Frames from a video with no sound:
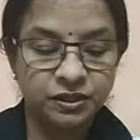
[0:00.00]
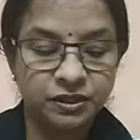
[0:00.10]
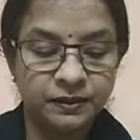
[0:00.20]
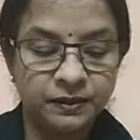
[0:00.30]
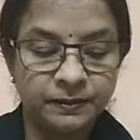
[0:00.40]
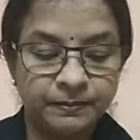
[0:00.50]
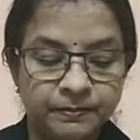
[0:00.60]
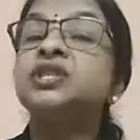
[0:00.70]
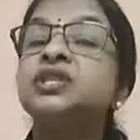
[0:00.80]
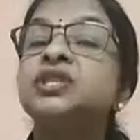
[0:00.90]
Just
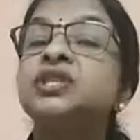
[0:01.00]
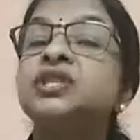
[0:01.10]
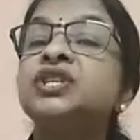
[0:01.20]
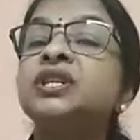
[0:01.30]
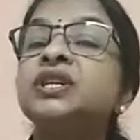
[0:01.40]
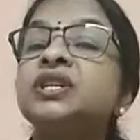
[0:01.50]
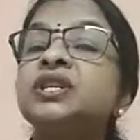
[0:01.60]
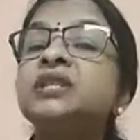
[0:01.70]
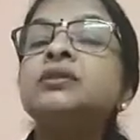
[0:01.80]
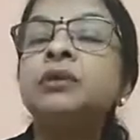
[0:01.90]
in contrast
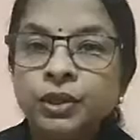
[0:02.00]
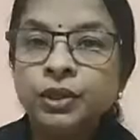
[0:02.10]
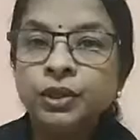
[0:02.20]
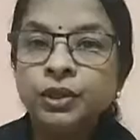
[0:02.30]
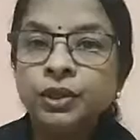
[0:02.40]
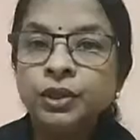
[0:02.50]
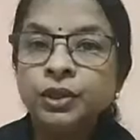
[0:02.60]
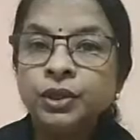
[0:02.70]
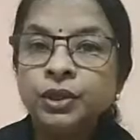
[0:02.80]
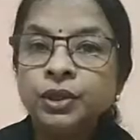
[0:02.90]

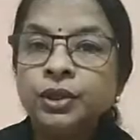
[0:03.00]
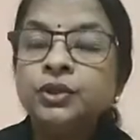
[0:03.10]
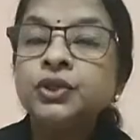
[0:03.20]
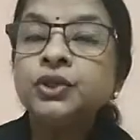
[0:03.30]
to the